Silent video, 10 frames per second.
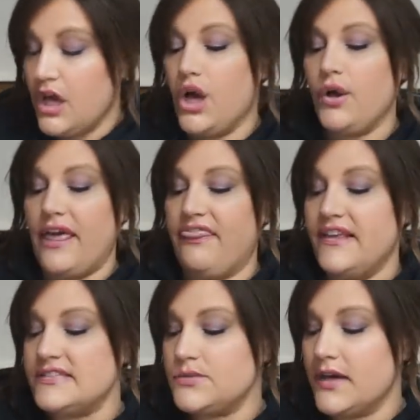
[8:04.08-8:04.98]
okay,
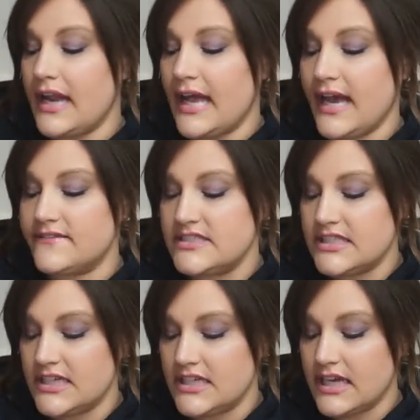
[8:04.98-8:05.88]
this one I have
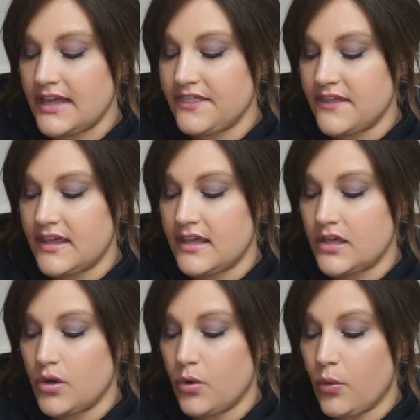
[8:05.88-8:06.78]
seen, I
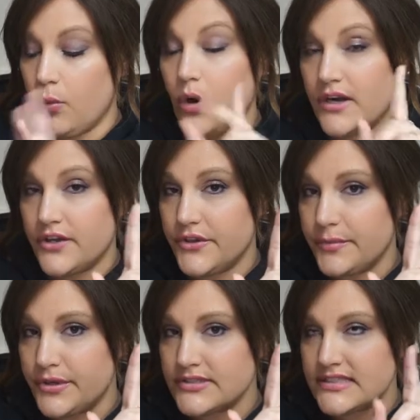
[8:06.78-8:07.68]
think, one other
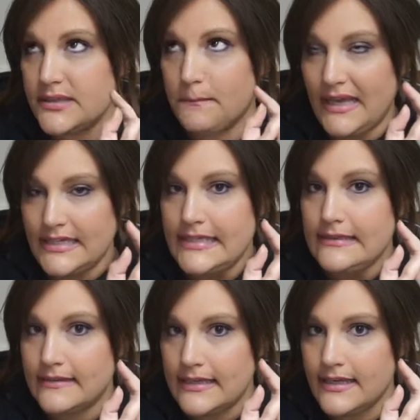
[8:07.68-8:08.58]
person, Mandy
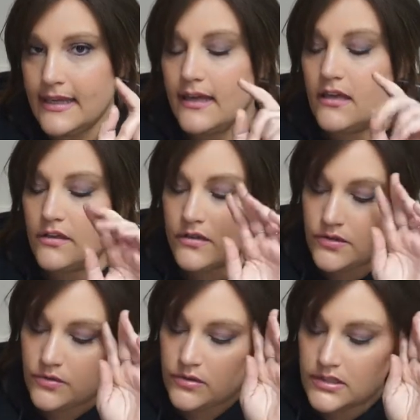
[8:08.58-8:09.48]
Lee,
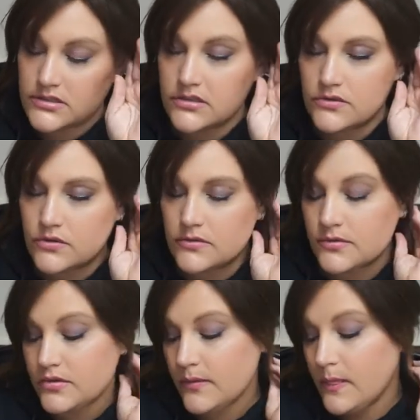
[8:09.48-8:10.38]
who is
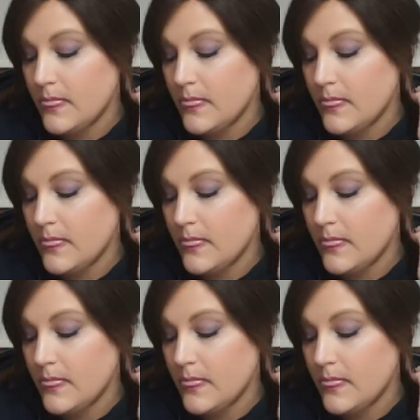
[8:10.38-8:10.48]
adorable,